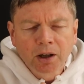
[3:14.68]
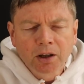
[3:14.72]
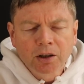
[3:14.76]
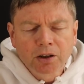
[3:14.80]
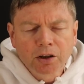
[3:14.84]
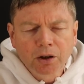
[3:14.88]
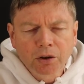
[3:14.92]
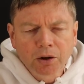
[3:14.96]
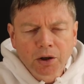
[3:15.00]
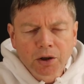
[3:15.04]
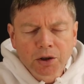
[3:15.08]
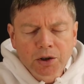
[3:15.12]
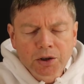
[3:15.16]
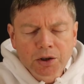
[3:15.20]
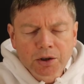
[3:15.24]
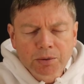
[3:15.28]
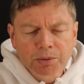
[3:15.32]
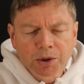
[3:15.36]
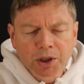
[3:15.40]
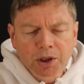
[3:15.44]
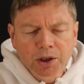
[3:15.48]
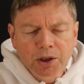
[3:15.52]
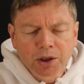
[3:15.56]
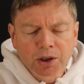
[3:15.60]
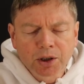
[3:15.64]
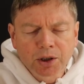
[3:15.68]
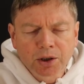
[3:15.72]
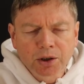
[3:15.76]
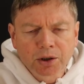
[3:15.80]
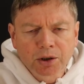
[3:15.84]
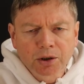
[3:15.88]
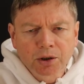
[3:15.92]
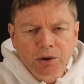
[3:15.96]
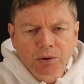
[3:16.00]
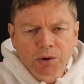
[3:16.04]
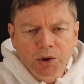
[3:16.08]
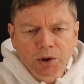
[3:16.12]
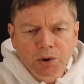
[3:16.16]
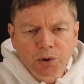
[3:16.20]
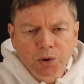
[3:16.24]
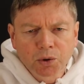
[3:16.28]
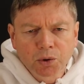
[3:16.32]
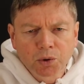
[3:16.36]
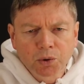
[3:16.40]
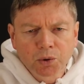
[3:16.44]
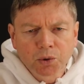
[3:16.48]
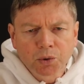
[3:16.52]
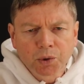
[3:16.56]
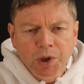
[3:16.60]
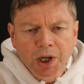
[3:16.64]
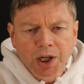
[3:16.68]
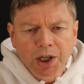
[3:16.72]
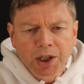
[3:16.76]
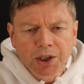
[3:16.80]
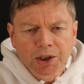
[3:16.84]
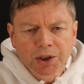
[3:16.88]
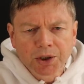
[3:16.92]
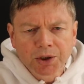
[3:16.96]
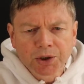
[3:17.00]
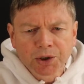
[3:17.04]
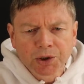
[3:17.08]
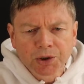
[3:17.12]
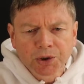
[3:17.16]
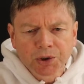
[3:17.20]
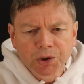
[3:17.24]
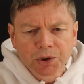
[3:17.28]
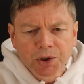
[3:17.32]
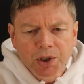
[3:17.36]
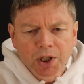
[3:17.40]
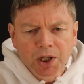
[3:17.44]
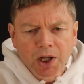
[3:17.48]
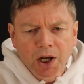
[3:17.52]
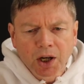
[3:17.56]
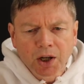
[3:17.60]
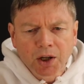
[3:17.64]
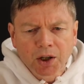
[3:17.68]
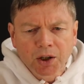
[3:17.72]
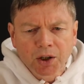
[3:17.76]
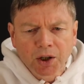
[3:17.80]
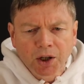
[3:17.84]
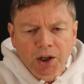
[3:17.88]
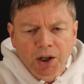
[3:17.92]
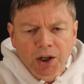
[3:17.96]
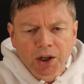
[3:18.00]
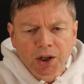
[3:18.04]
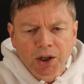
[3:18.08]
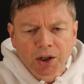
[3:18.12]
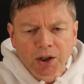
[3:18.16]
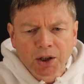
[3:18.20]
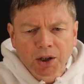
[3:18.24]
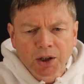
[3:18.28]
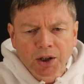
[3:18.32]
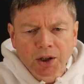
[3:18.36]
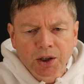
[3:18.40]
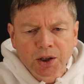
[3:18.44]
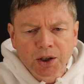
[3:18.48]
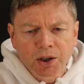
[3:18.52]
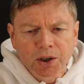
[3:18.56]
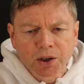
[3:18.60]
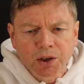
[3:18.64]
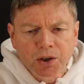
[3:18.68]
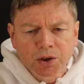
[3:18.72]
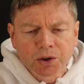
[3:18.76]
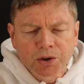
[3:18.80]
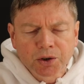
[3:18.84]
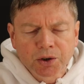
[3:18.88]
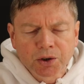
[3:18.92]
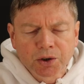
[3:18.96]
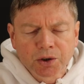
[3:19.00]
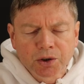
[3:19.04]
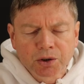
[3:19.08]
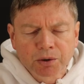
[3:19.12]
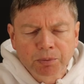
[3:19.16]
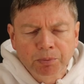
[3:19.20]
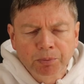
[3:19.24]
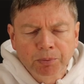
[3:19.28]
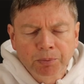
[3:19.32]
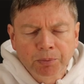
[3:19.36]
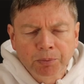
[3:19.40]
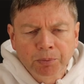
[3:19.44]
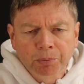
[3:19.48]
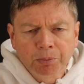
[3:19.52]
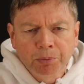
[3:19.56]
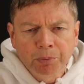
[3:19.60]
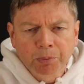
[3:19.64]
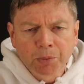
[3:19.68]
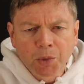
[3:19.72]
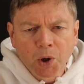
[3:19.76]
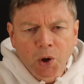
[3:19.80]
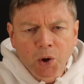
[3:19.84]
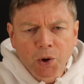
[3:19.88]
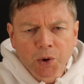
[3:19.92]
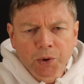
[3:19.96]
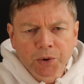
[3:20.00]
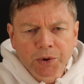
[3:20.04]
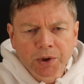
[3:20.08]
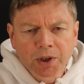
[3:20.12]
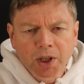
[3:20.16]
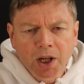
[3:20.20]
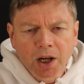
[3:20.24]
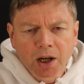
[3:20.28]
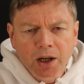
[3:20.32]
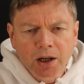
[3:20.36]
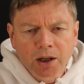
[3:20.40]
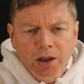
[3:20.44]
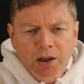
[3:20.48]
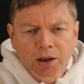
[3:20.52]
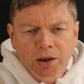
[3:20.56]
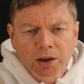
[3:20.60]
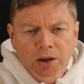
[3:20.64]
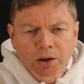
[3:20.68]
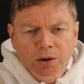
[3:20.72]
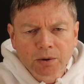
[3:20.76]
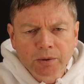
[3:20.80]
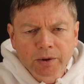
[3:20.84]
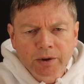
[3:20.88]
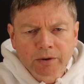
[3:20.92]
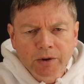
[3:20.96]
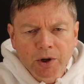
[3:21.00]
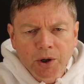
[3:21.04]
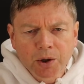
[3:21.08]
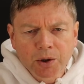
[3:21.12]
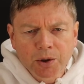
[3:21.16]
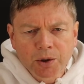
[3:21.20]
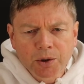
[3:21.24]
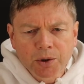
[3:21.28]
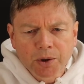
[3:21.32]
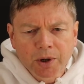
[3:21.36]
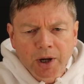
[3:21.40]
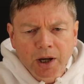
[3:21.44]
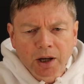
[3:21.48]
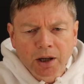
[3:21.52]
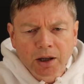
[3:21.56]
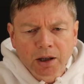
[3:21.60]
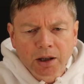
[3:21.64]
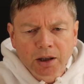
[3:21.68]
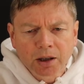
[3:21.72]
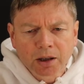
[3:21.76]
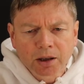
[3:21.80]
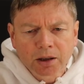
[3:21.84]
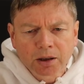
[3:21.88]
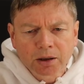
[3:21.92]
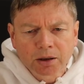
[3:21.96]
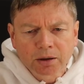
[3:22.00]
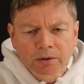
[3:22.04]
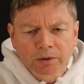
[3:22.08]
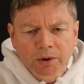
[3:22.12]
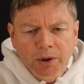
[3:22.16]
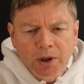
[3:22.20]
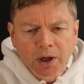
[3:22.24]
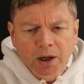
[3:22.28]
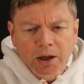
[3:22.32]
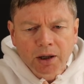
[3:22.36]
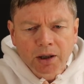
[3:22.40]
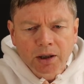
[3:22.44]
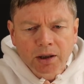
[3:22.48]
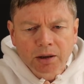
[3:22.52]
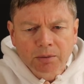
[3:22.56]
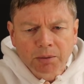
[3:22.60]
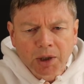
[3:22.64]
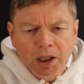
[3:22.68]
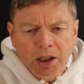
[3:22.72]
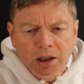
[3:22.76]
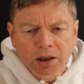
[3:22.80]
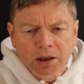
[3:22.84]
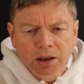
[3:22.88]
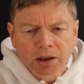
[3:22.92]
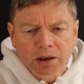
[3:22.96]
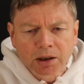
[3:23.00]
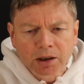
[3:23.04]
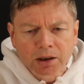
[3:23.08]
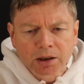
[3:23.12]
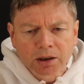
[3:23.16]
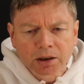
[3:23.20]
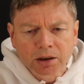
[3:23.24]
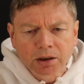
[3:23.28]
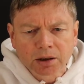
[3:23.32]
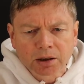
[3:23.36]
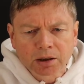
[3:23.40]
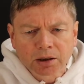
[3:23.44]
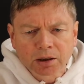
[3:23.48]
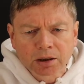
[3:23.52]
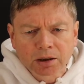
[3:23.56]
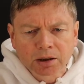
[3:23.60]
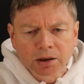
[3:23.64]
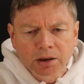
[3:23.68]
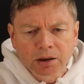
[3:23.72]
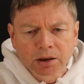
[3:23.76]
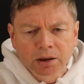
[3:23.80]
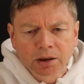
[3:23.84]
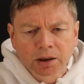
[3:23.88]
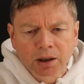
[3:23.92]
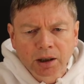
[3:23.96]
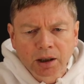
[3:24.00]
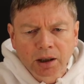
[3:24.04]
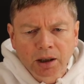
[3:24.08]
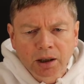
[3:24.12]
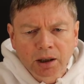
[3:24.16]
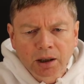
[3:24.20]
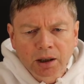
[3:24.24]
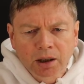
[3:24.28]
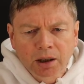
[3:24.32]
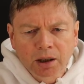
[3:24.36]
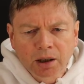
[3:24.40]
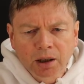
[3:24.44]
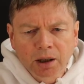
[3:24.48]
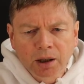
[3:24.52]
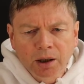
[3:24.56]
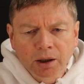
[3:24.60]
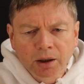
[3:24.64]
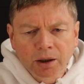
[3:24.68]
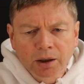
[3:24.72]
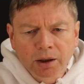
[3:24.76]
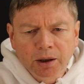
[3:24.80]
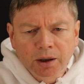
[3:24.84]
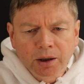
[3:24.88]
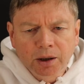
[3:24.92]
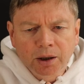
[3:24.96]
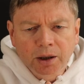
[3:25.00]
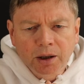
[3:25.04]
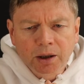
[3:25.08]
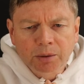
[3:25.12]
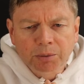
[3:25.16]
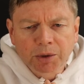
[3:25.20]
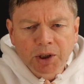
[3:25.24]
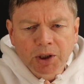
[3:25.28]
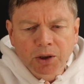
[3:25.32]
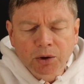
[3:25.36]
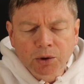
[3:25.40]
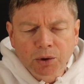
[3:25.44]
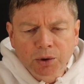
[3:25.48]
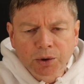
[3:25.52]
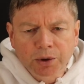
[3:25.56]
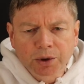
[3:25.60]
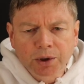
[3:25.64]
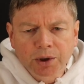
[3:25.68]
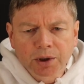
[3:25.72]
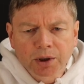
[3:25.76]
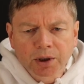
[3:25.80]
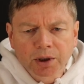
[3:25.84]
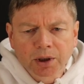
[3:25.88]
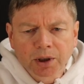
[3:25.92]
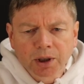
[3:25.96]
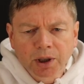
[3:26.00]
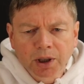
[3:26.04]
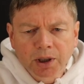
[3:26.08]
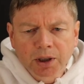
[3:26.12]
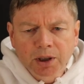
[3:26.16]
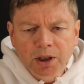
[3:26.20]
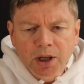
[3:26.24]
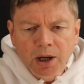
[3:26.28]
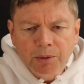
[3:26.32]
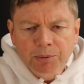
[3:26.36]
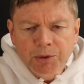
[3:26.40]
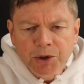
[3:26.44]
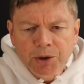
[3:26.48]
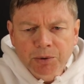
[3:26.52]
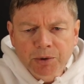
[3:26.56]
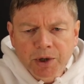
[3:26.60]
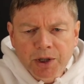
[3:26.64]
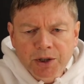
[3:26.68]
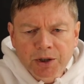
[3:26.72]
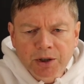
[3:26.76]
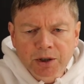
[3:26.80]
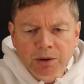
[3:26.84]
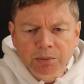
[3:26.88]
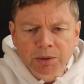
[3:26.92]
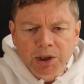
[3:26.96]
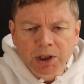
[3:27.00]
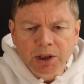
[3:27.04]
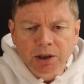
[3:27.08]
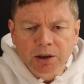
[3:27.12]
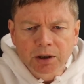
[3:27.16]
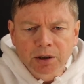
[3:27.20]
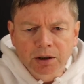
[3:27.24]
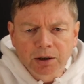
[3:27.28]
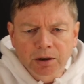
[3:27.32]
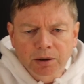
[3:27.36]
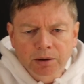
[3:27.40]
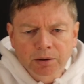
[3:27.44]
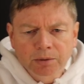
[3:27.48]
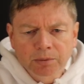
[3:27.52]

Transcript: to the Spirit who dwells in our hearts, both now and forever. Amen. Hear me, Lord, and come to rescue me.